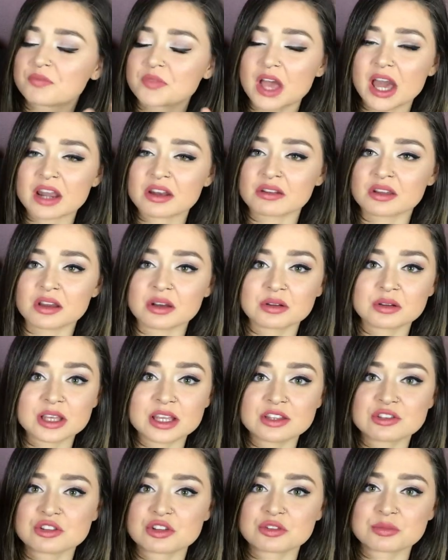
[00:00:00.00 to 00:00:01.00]
I don't know,
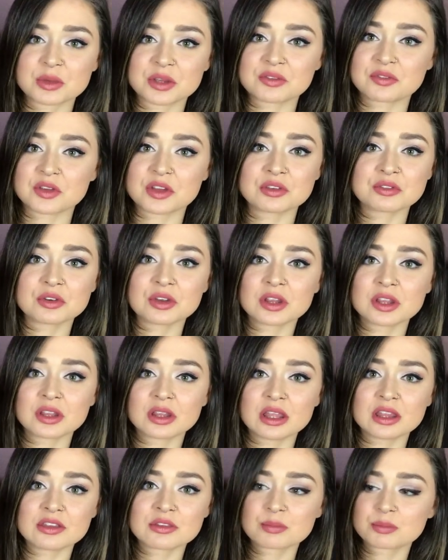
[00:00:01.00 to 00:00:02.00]
it's just my favorite.
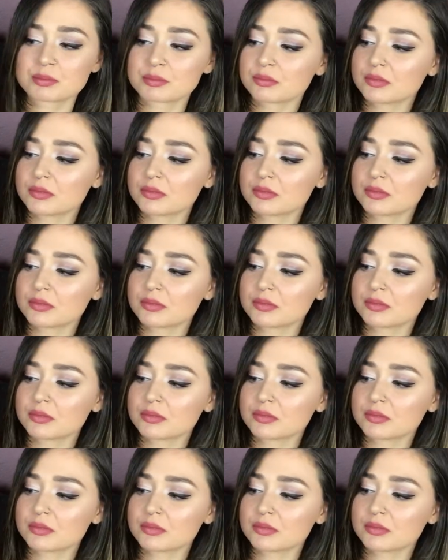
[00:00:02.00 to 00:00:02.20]
It's,